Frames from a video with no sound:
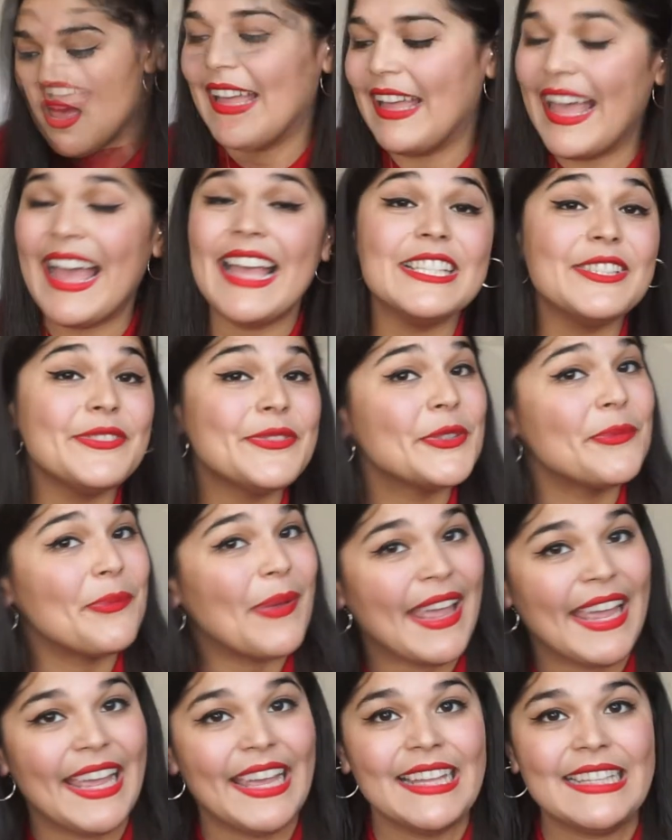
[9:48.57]
As for
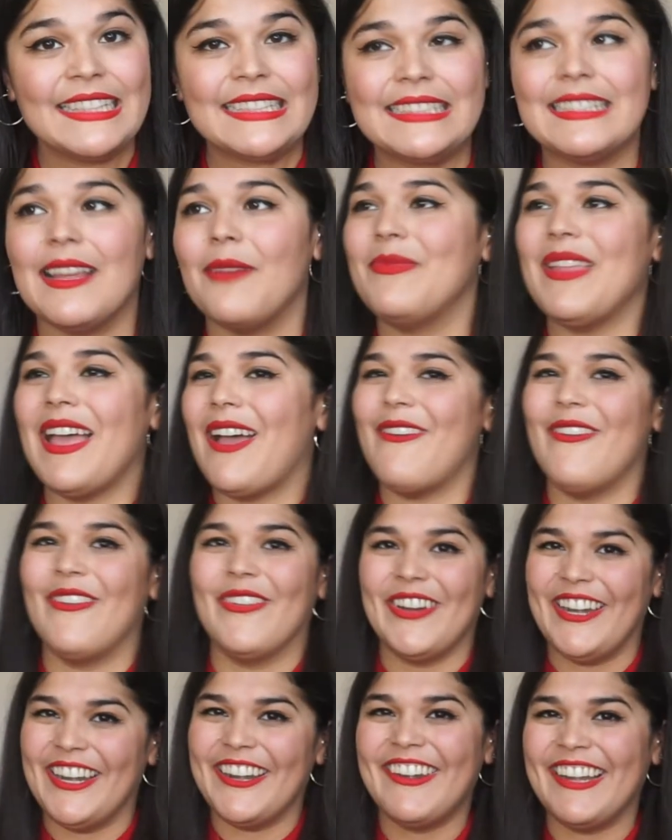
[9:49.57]
pants, I'm
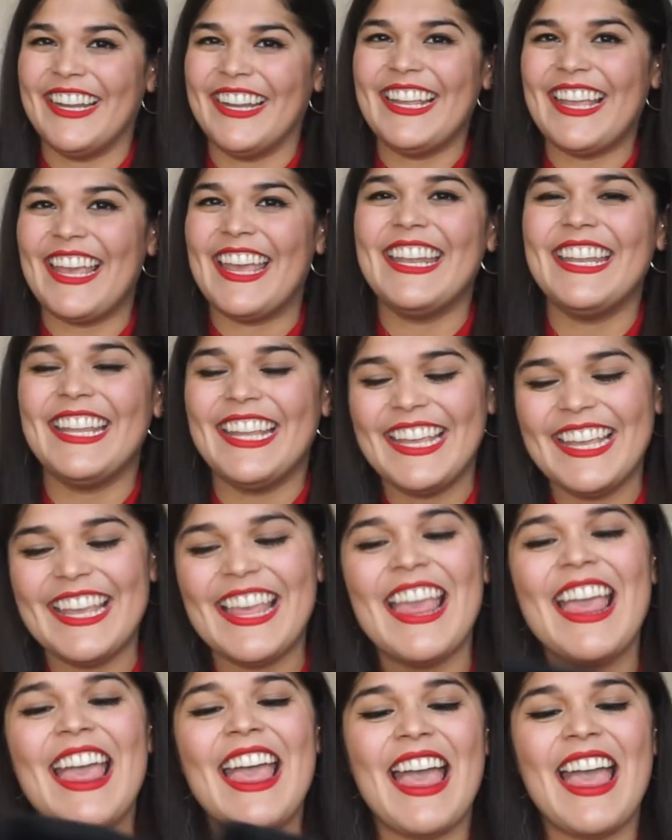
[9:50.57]
not wearing any.